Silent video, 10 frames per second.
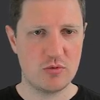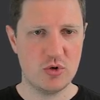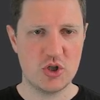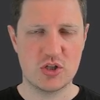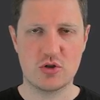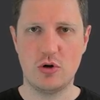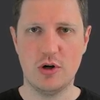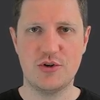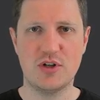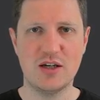which is
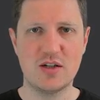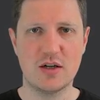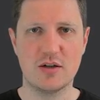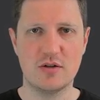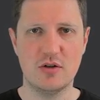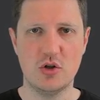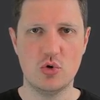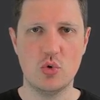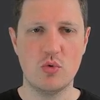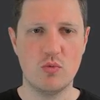called data
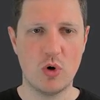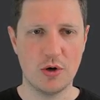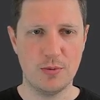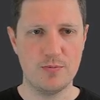new one.